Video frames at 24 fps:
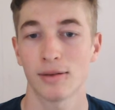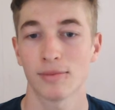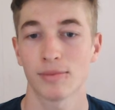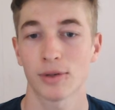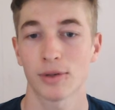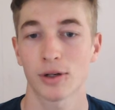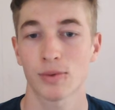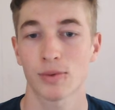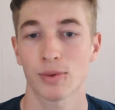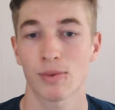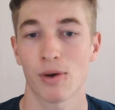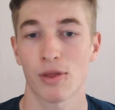
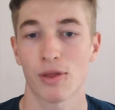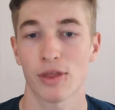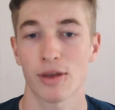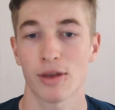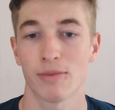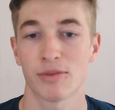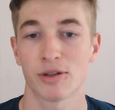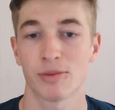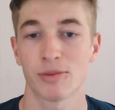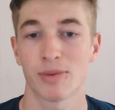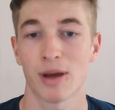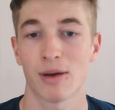because we want them
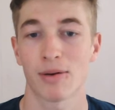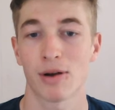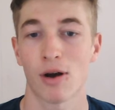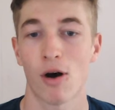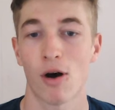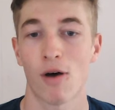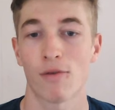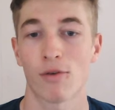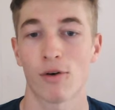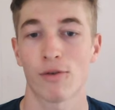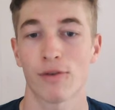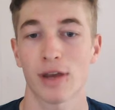to be able to
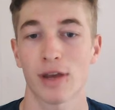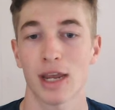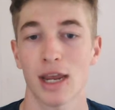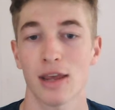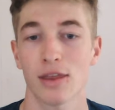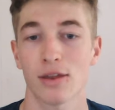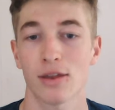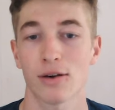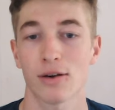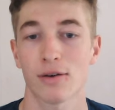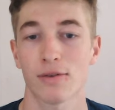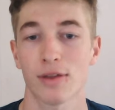hover over
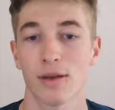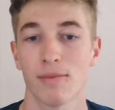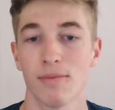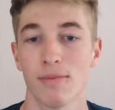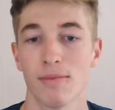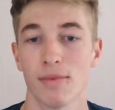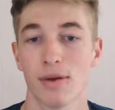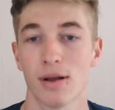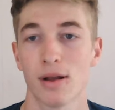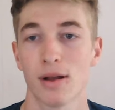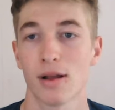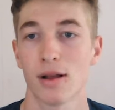either of them.
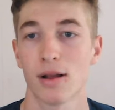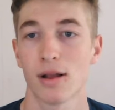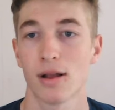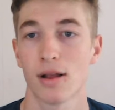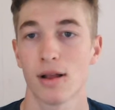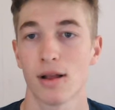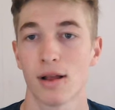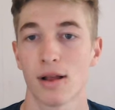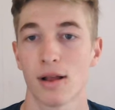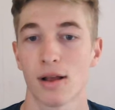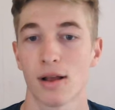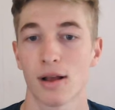
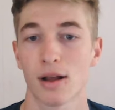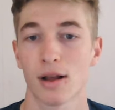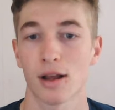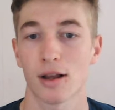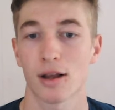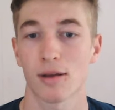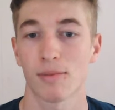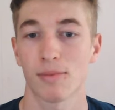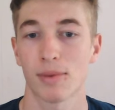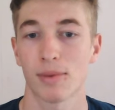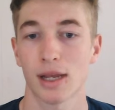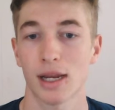Click
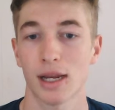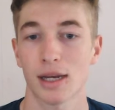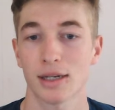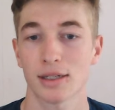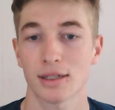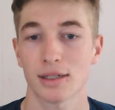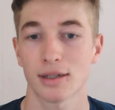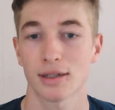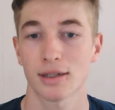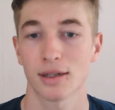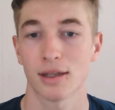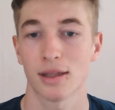
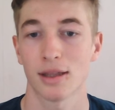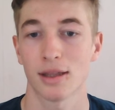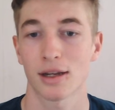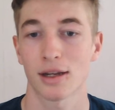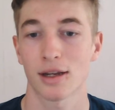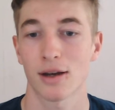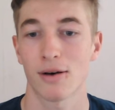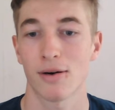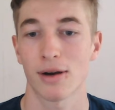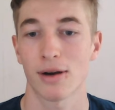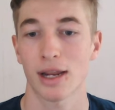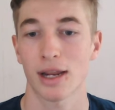complete, and then
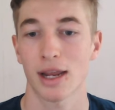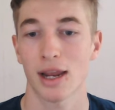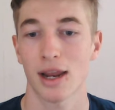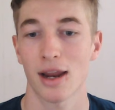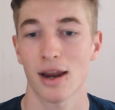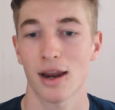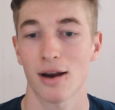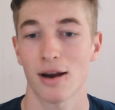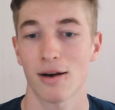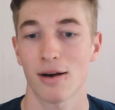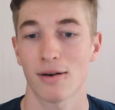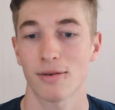go on
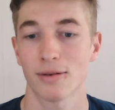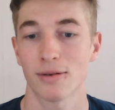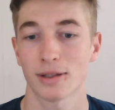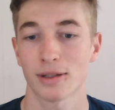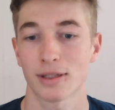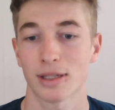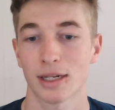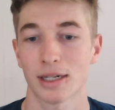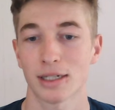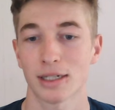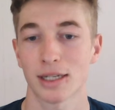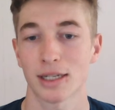here,
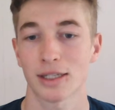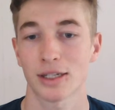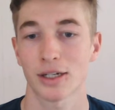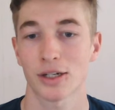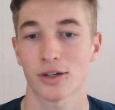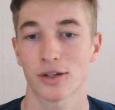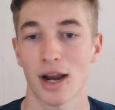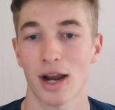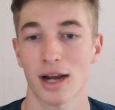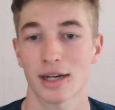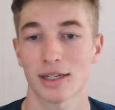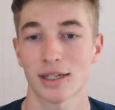select dust
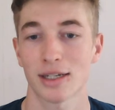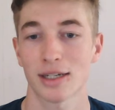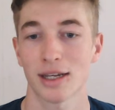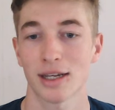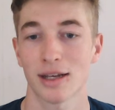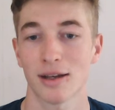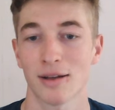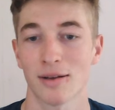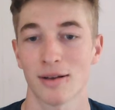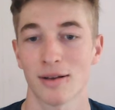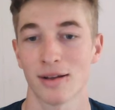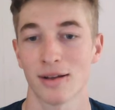extractor,
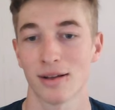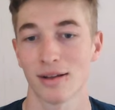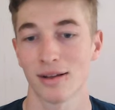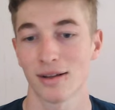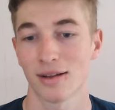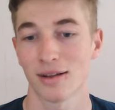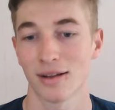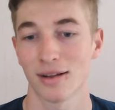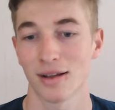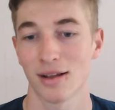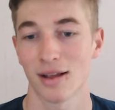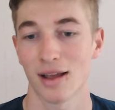
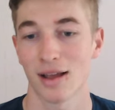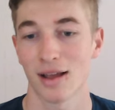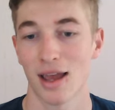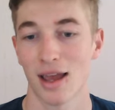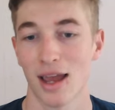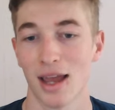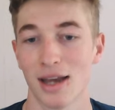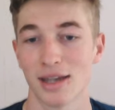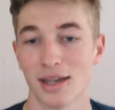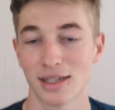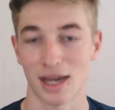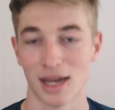
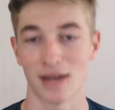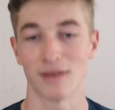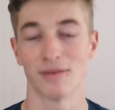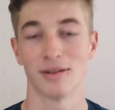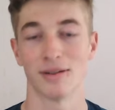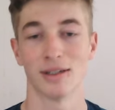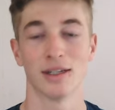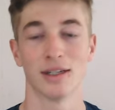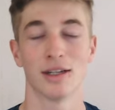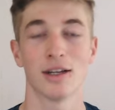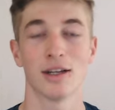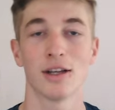and done.
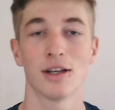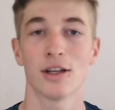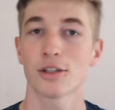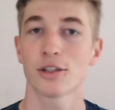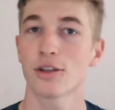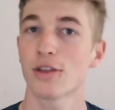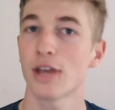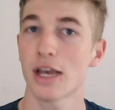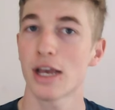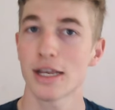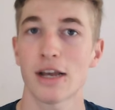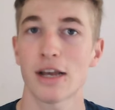So
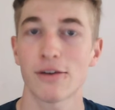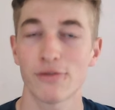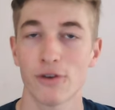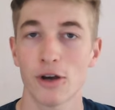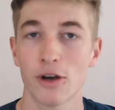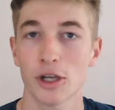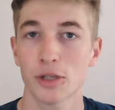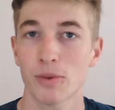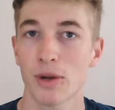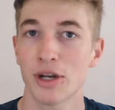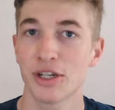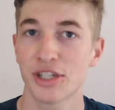there's our
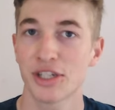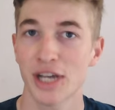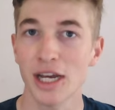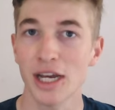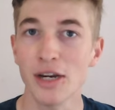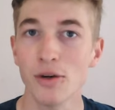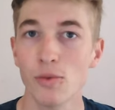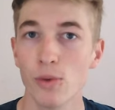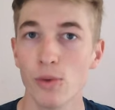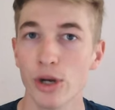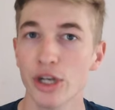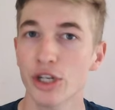first one
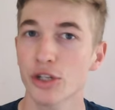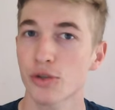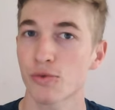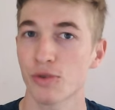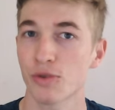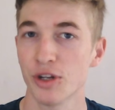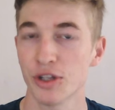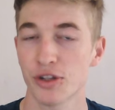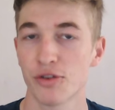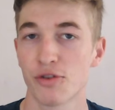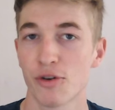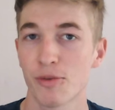done. We just
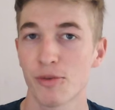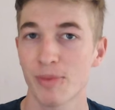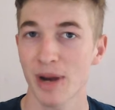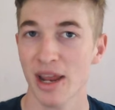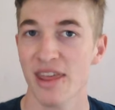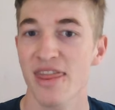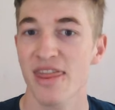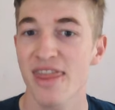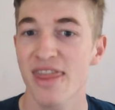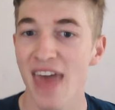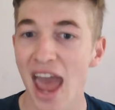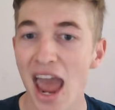rinse and
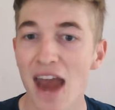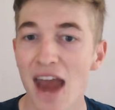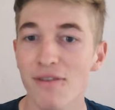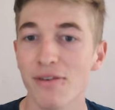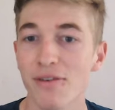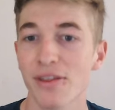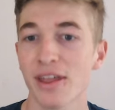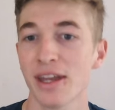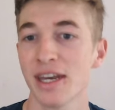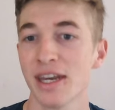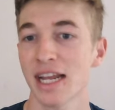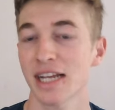repeat that for
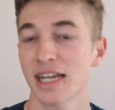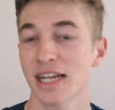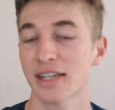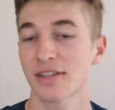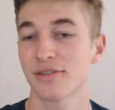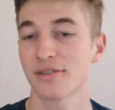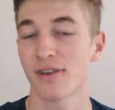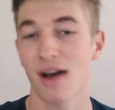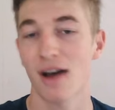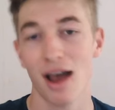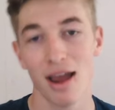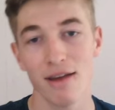the next
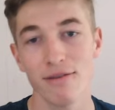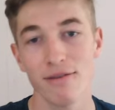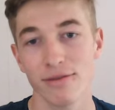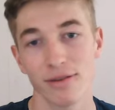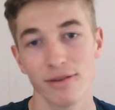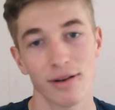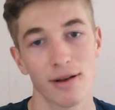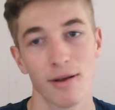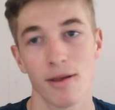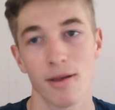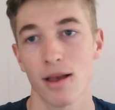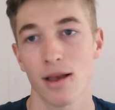5.
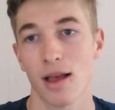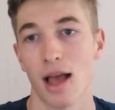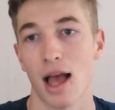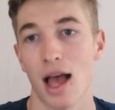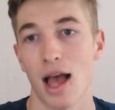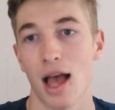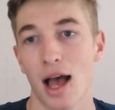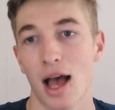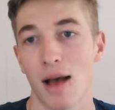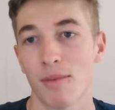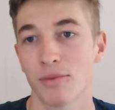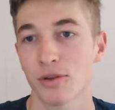So
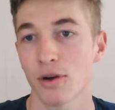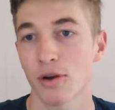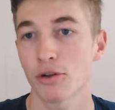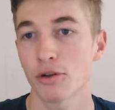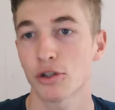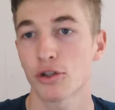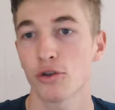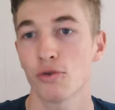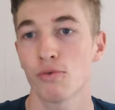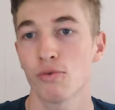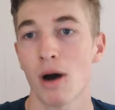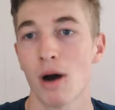I'll just
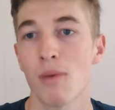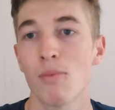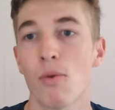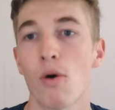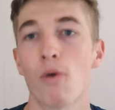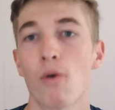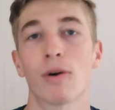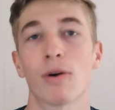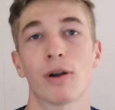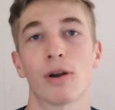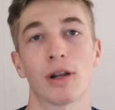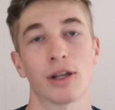do one
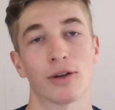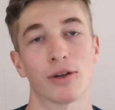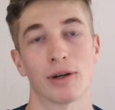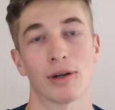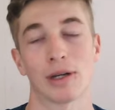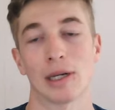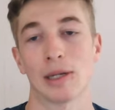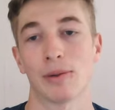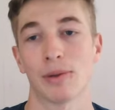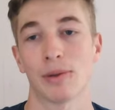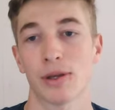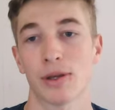more really
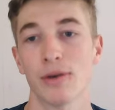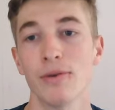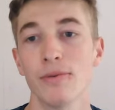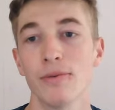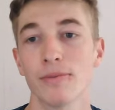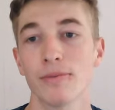quickly with you.